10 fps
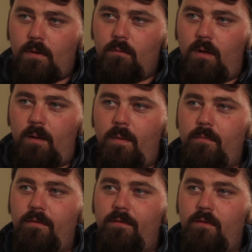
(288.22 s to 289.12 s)
Well, I
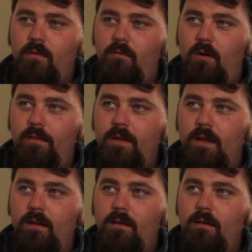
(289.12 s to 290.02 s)
remember first of all
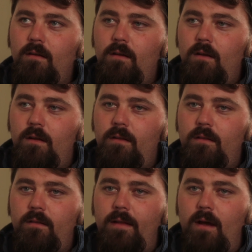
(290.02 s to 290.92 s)
thinking
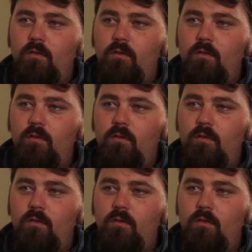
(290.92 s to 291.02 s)
how